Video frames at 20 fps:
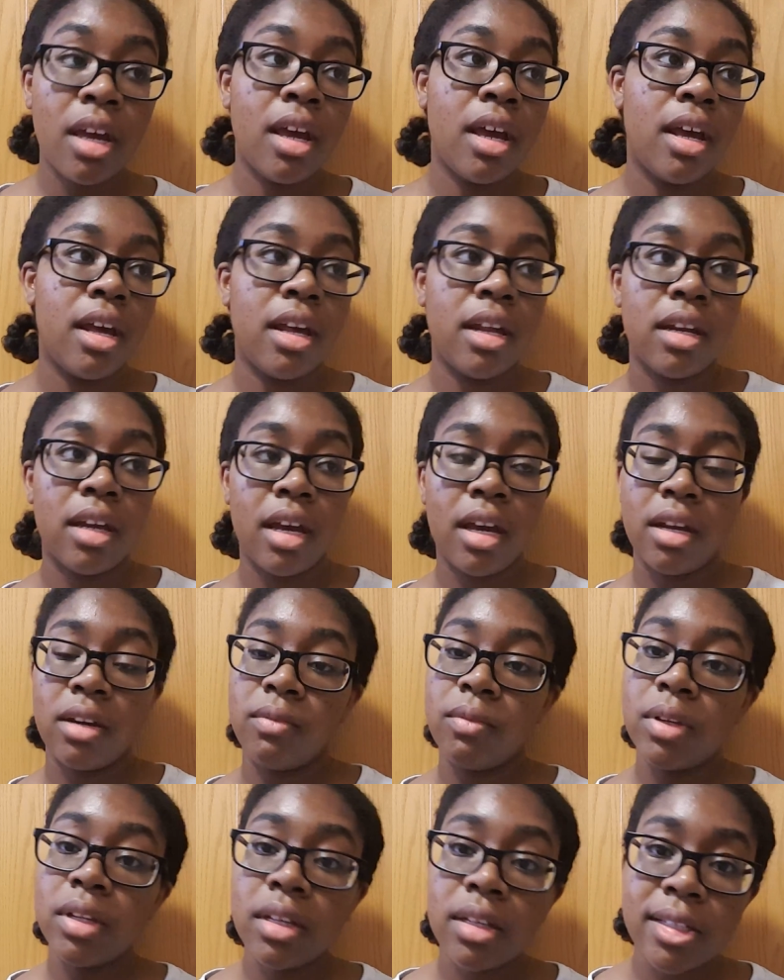and I had a
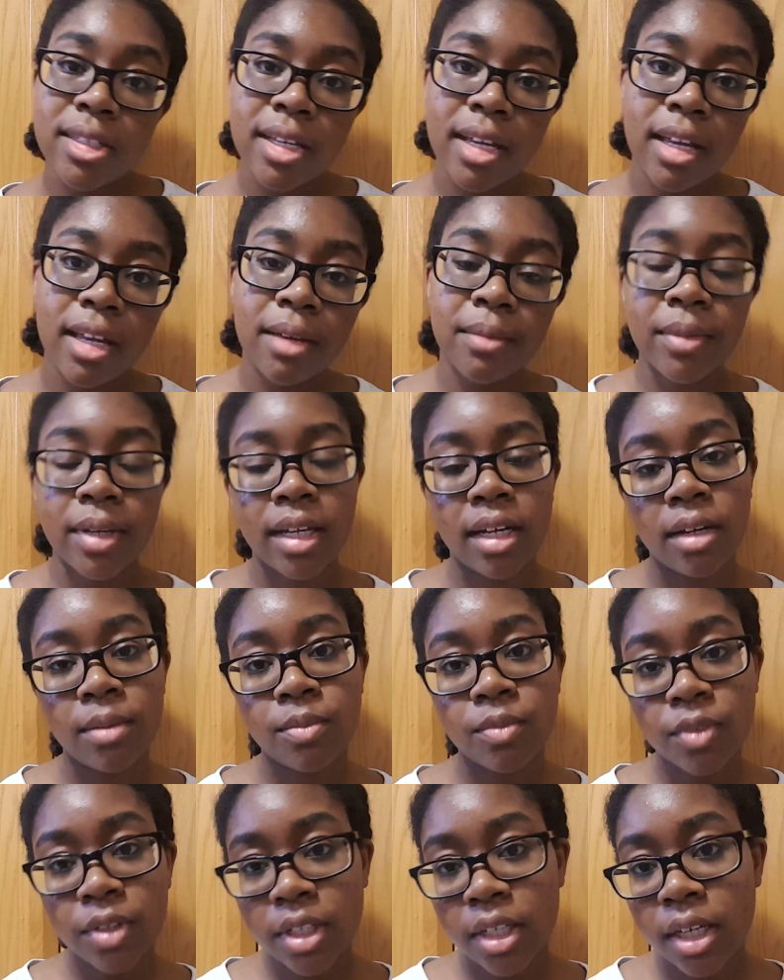really good time, and I
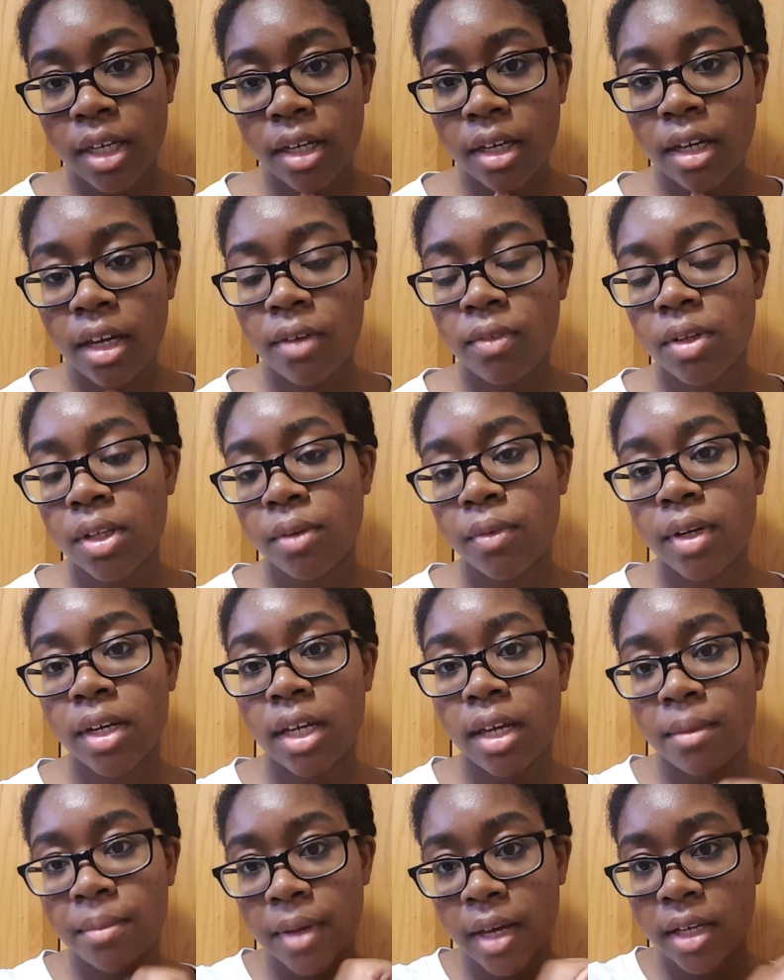really want to
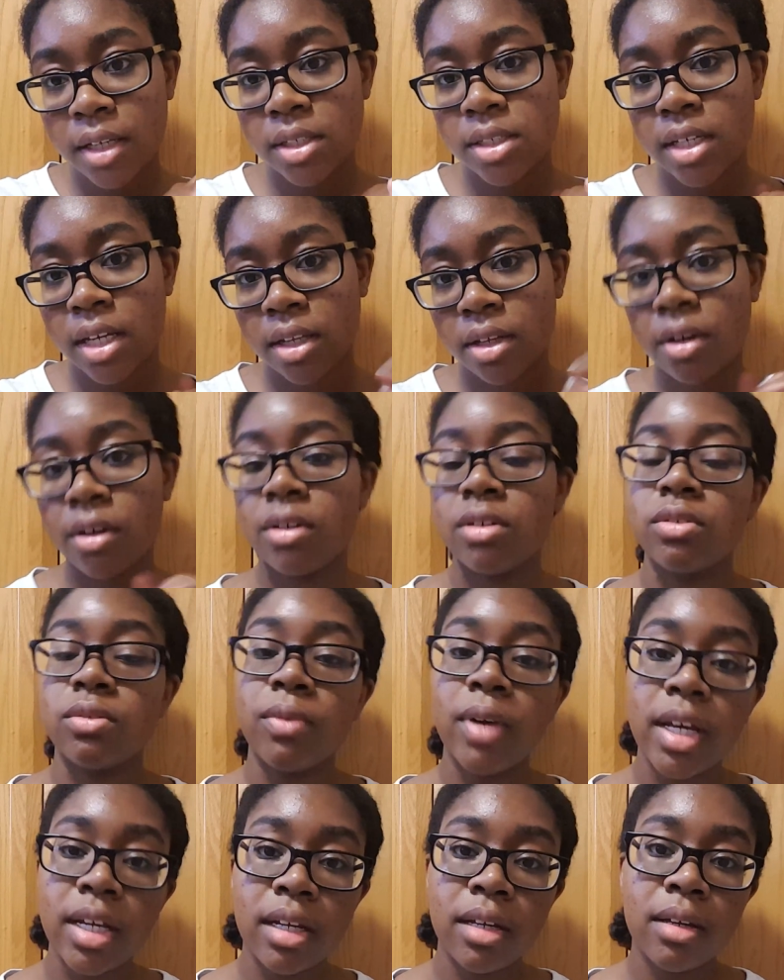get back into Ally Carter's
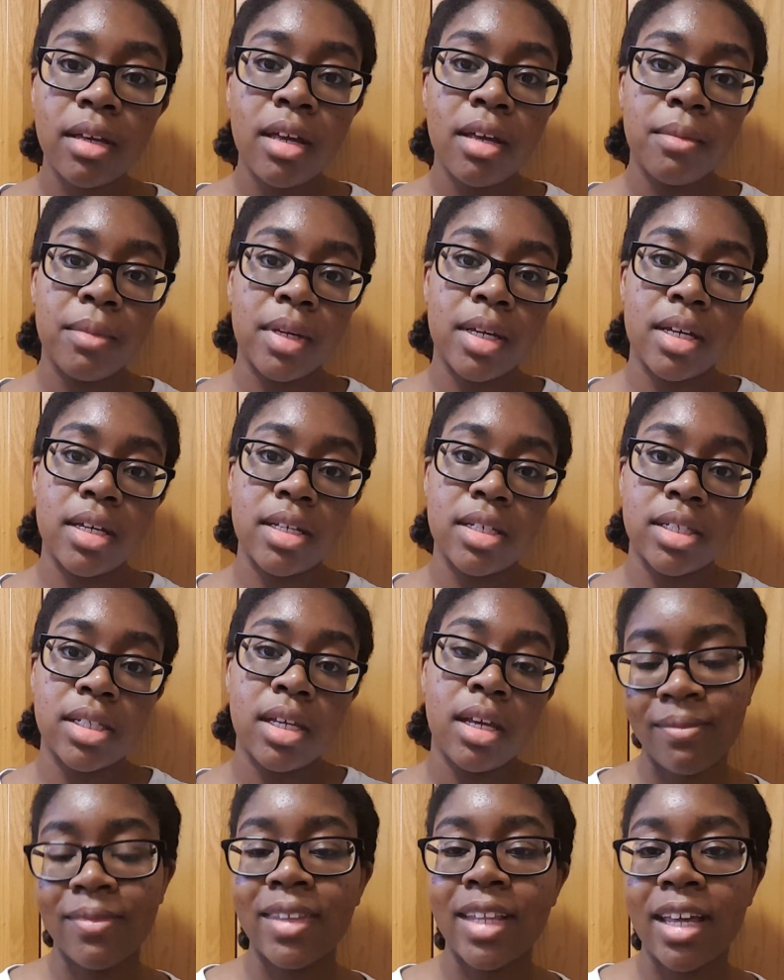writing, because
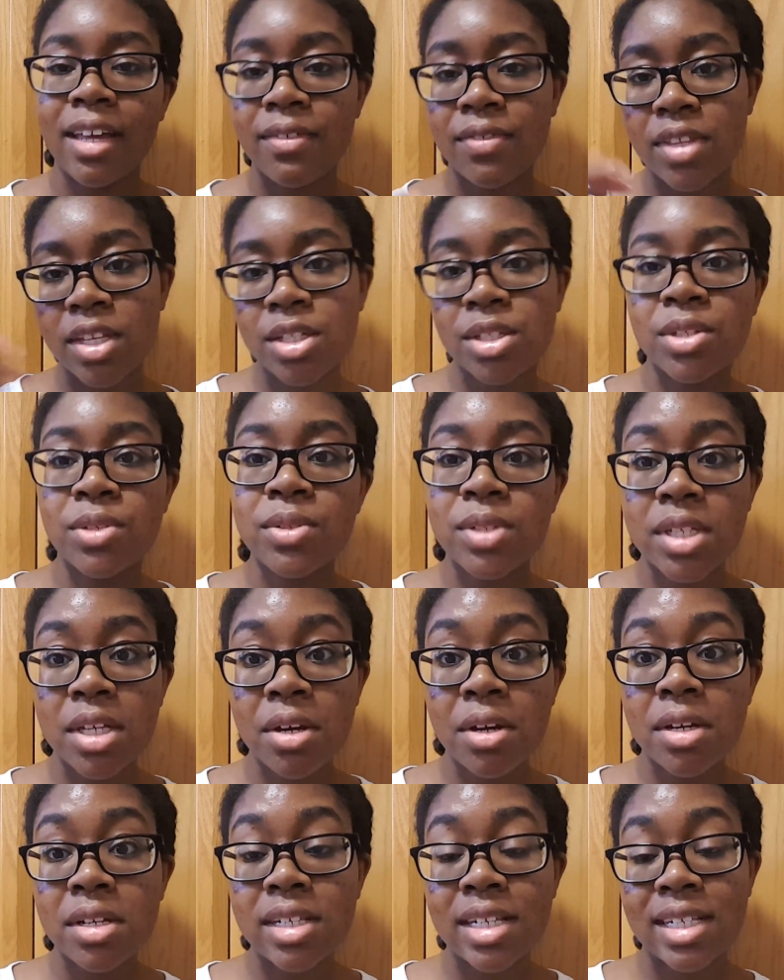if this new
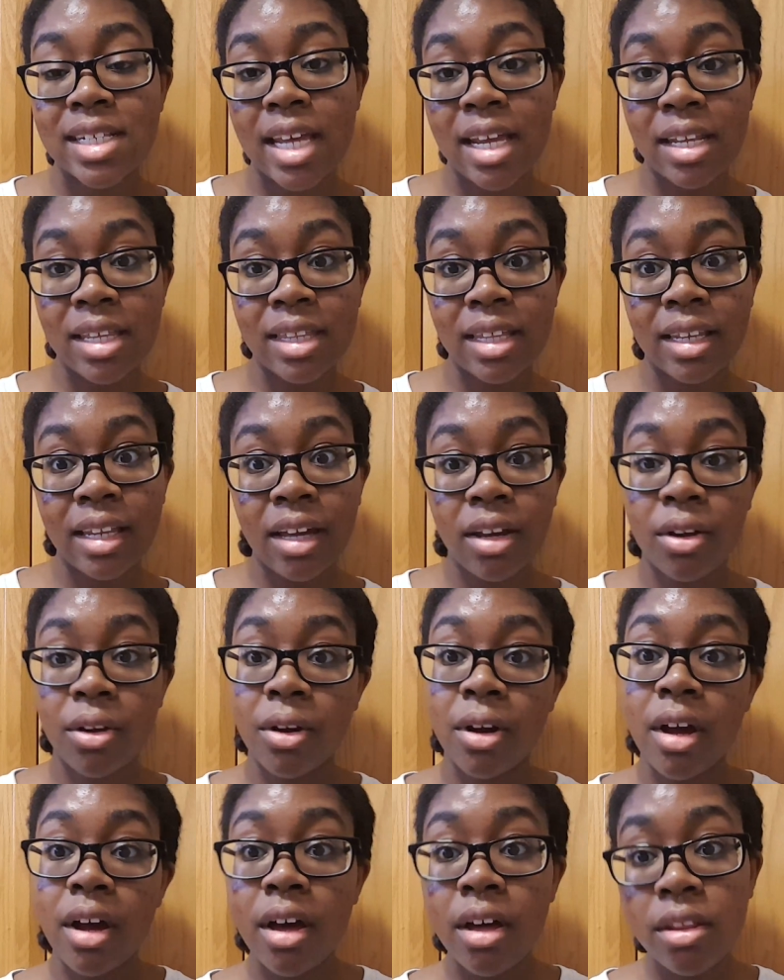series is anything like
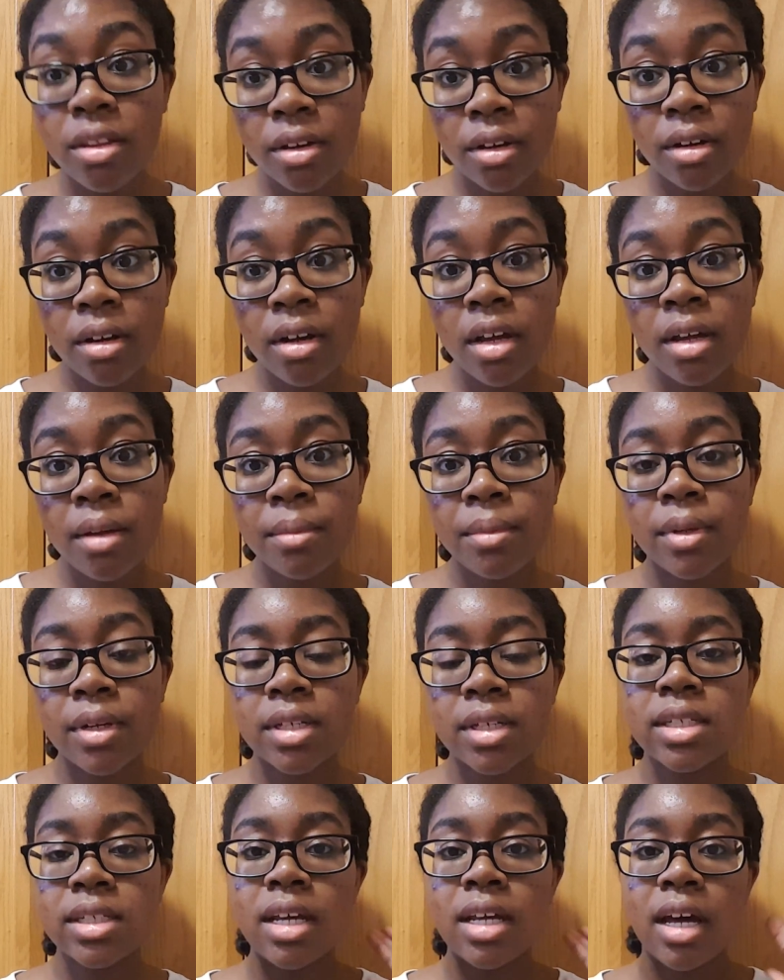her other
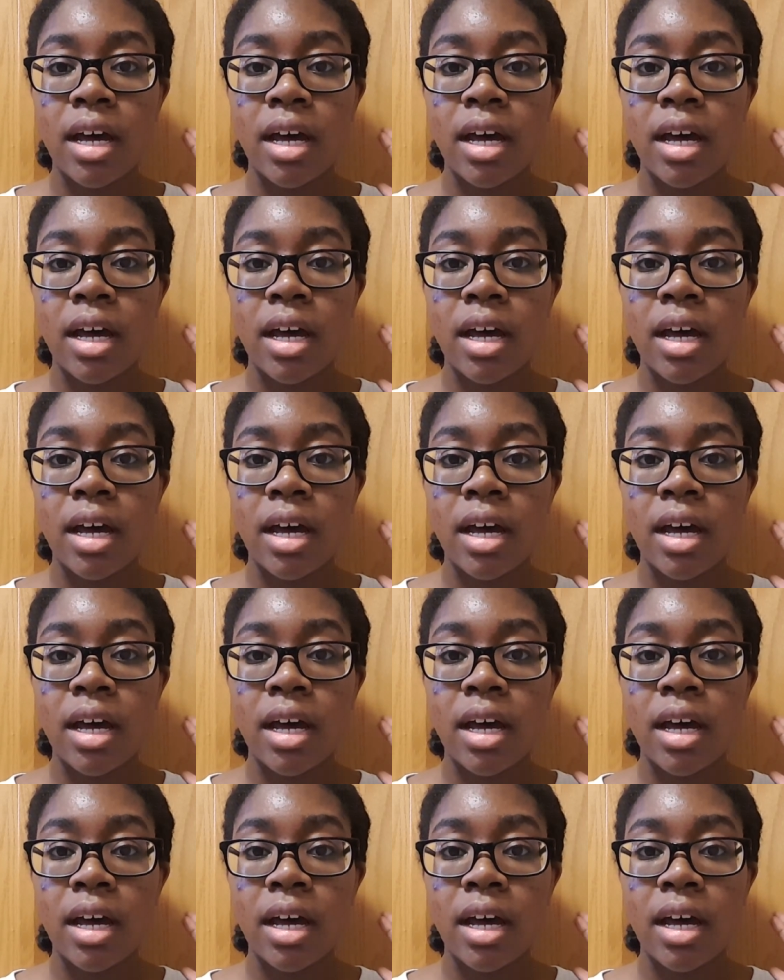books,